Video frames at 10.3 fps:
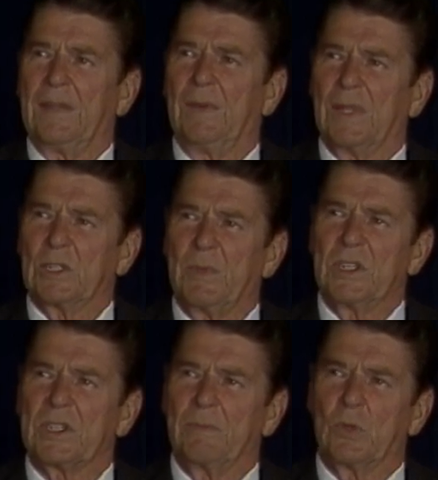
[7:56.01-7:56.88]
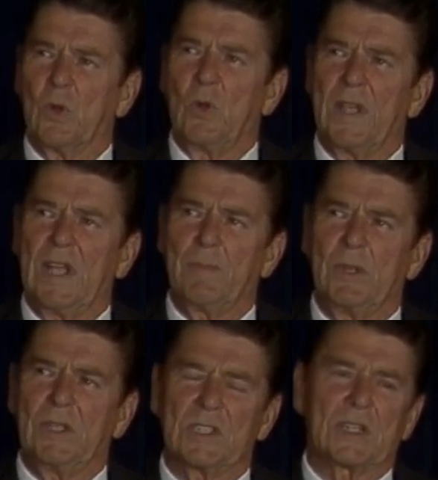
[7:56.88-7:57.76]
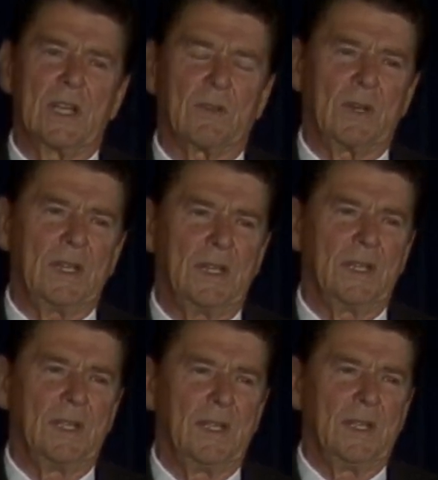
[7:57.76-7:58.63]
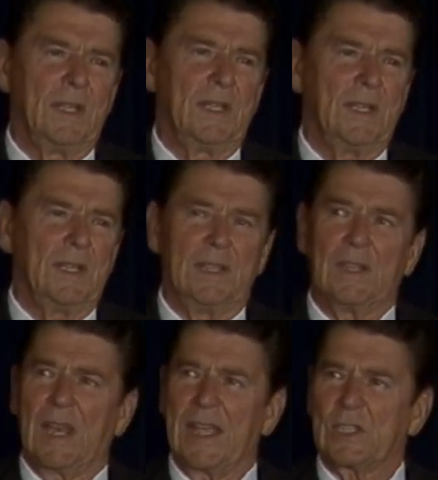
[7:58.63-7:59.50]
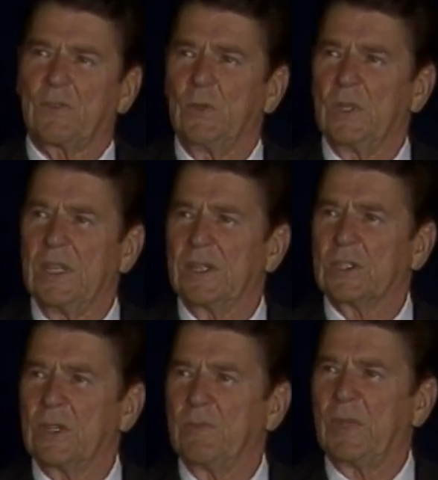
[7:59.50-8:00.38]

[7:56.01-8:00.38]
Well, there's been some growing up in this country in the last few years, and